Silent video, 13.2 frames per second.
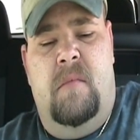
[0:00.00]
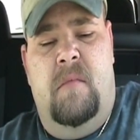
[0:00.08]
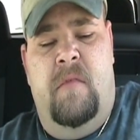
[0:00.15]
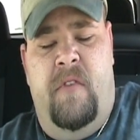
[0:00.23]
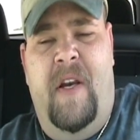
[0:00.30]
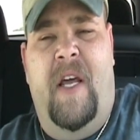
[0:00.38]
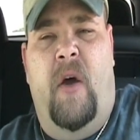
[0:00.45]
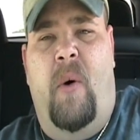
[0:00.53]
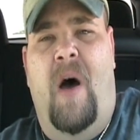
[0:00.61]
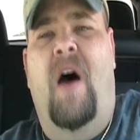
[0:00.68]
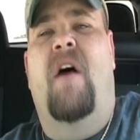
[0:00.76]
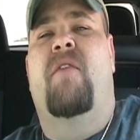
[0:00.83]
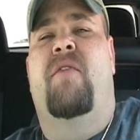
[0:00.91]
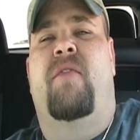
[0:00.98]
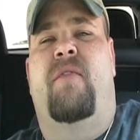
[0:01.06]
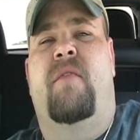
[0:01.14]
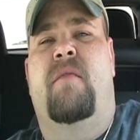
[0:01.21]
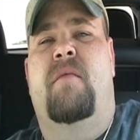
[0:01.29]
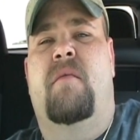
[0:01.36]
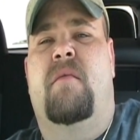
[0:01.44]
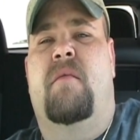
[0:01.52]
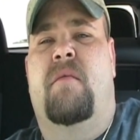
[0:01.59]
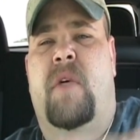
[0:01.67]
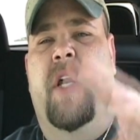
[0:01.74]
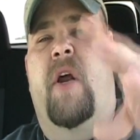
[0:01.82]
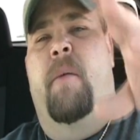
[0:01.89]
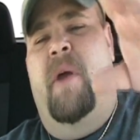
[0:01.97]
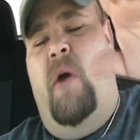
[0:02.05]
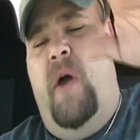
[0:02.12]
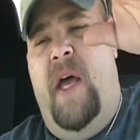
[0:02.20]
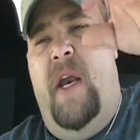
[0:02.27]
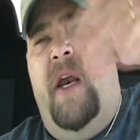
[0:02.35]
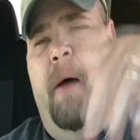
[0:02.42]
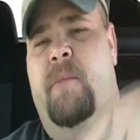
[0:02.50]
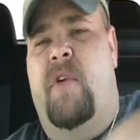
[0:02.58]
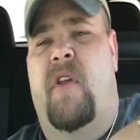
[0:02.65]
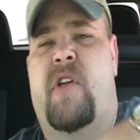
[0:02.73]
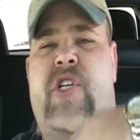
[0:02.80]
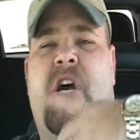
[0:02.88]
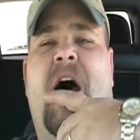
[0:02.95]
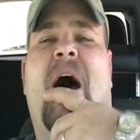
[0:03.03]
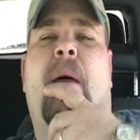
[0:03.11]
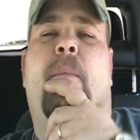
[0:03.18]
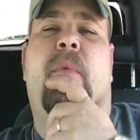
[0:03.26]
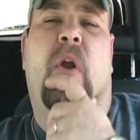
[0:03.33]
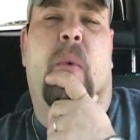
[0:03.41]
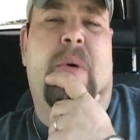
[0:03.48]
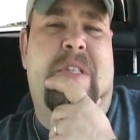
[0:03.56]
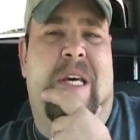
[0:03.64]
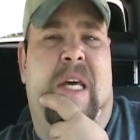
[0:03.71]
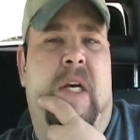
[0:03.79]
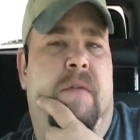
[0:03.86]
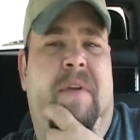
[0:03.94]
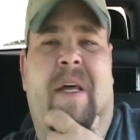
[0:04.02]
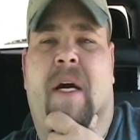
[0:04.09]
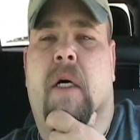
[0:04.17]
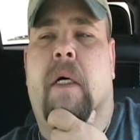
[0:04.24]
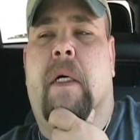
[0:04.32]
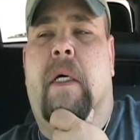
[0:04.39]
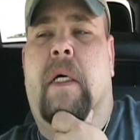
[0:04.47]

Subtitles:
video of me go heading up to the shop once I get over there,